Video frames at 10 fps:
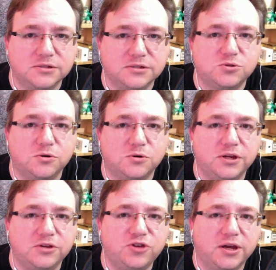the store for you
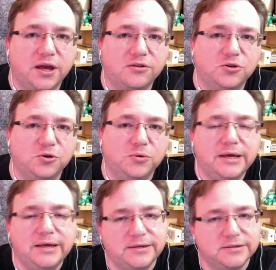to check out too.
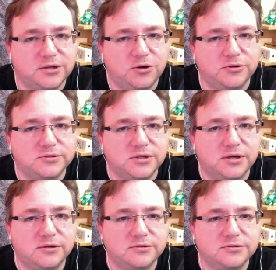So there's
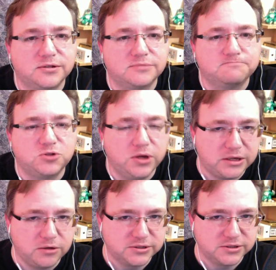a good
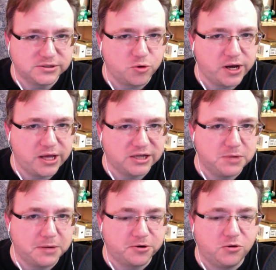ecosystem around
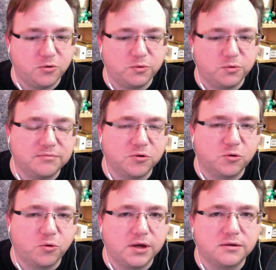XMod Pro, and we've got some
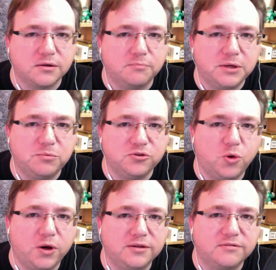great people
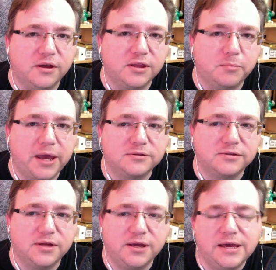joining us on the panel
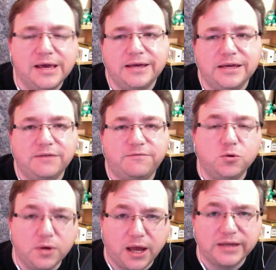today. If
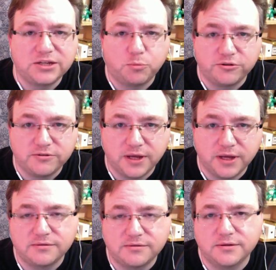you would like to
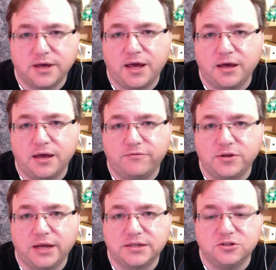present, if you'd
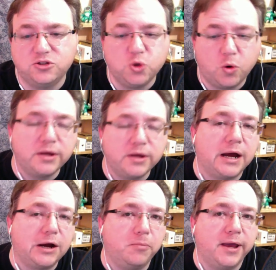like to join
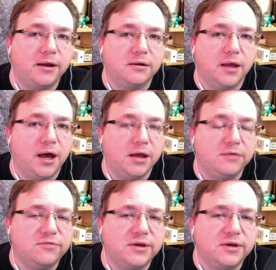our panel live,